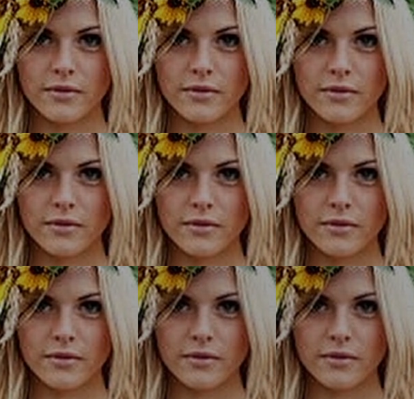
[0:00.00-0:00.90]

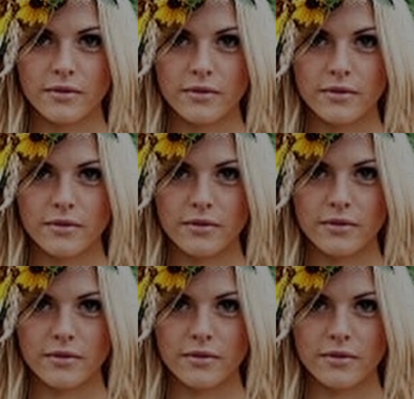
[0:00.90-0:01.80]

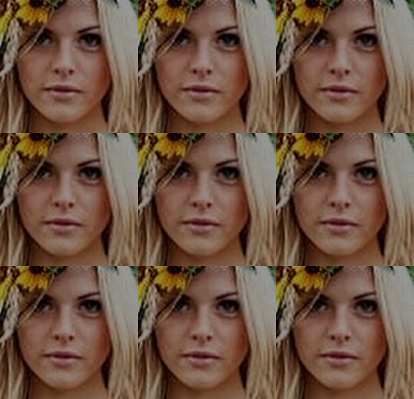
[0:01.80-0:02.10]
Nobody speaks.